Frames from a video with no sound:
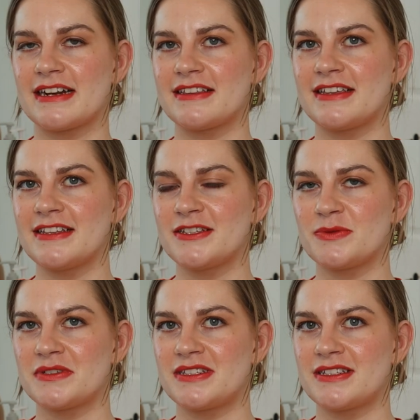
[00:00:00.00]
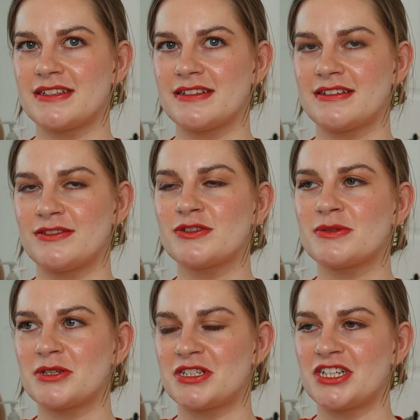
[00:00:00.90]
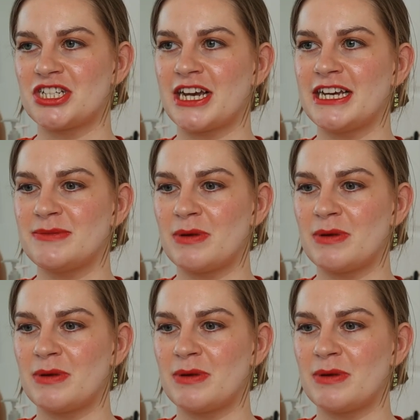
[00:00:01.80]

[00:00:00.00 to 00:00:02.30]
And I think this was not so much the shade,